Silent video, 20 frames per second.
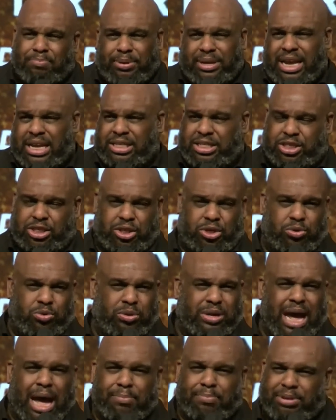God
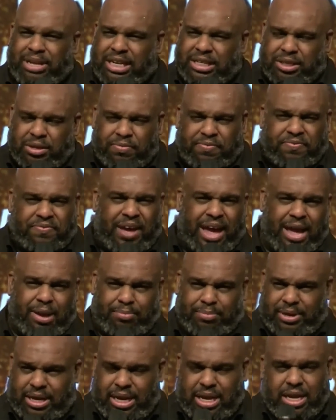bless you. God bless your
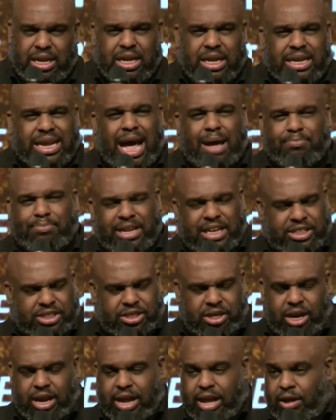family.
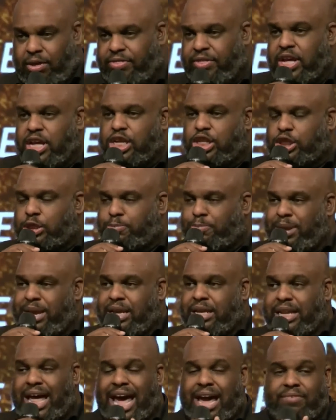God bless your health.
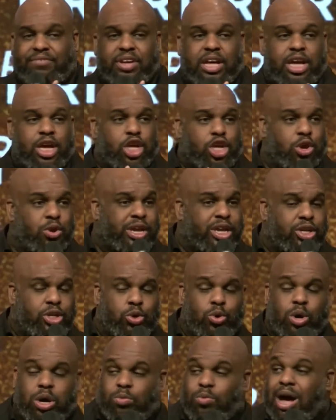Speak life.
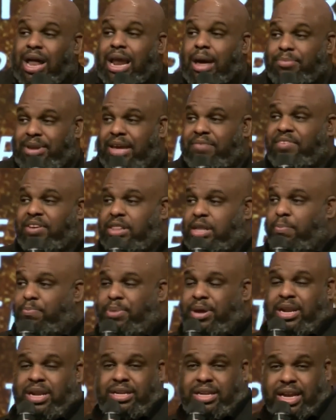You can do it while I'm
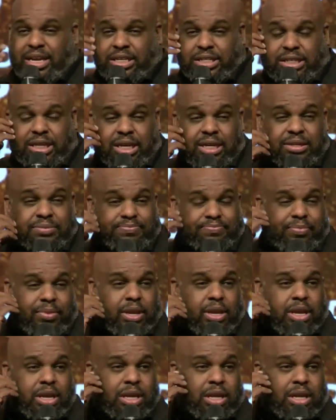giving the benediction.